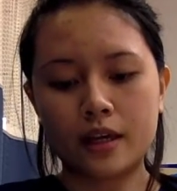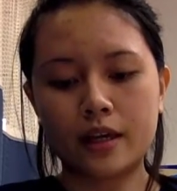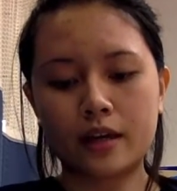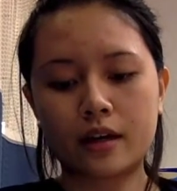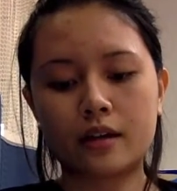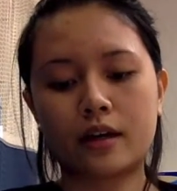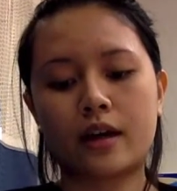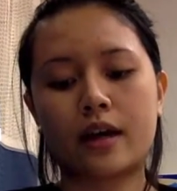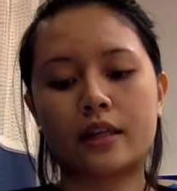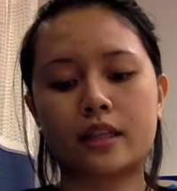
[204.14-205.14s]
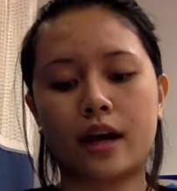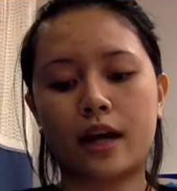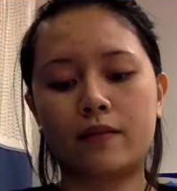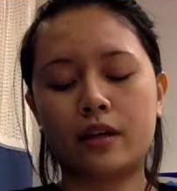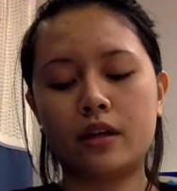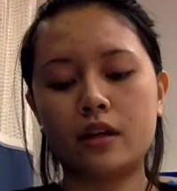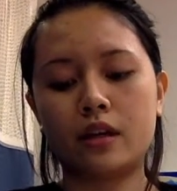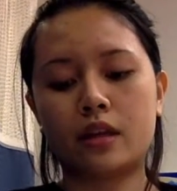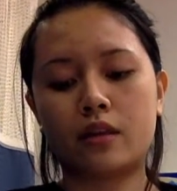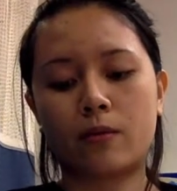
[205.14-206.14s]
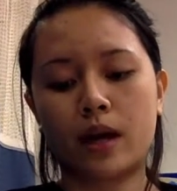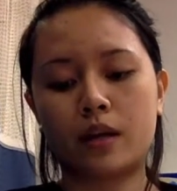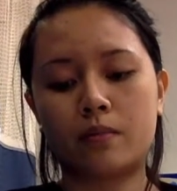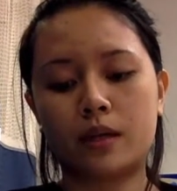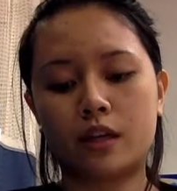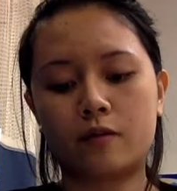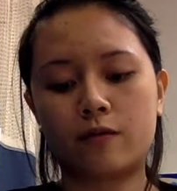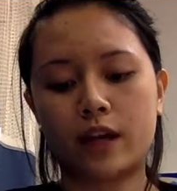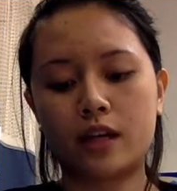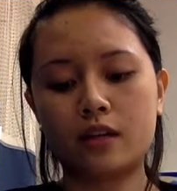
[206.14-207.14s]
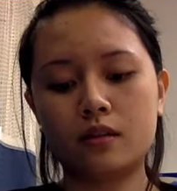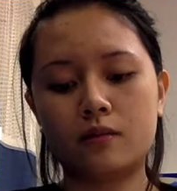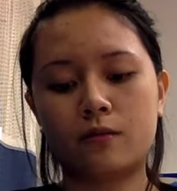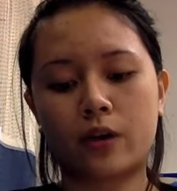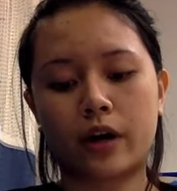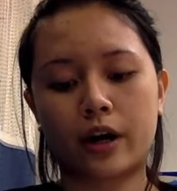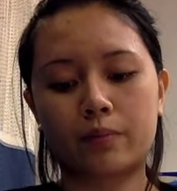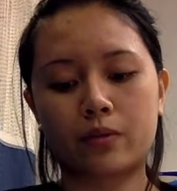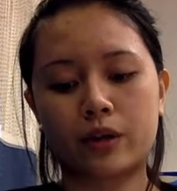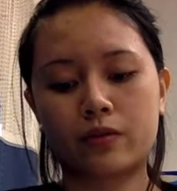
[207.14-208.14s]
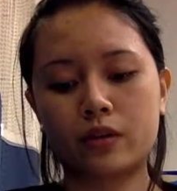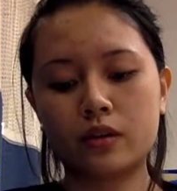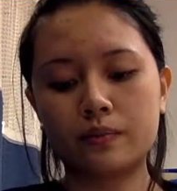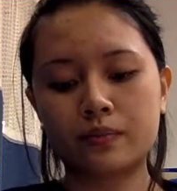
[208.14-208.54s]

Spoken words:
He has an IV in the right median vein, forearm peripheral.